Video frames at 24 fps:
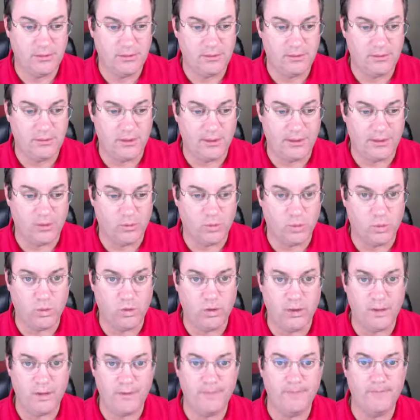layer
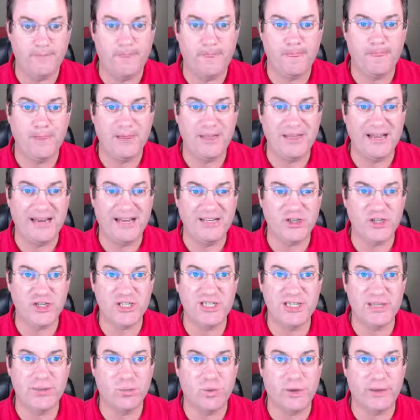1, and I just
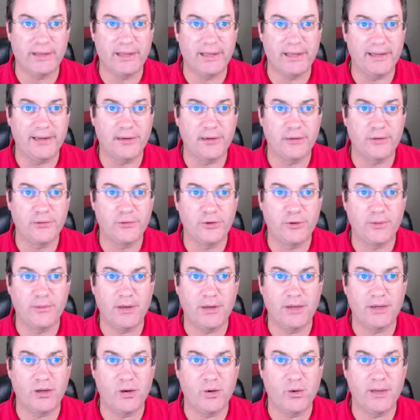need one layer, so I'm going to
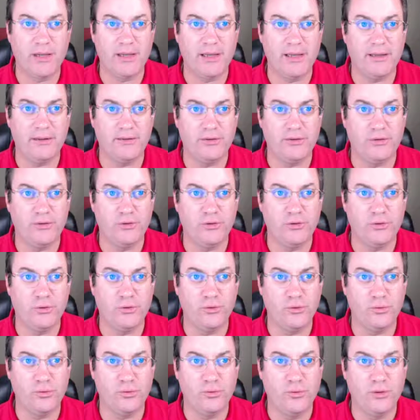go ahead and
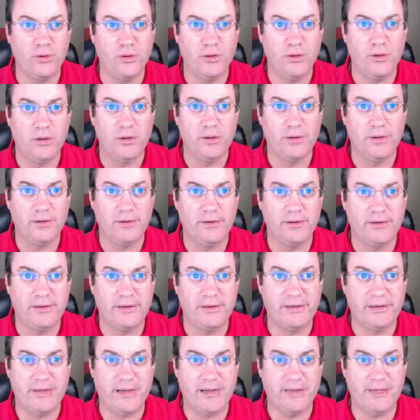do
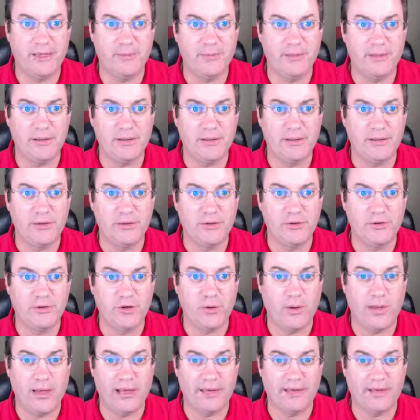document, show
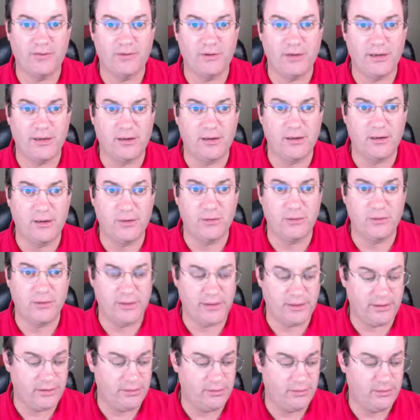active layer only,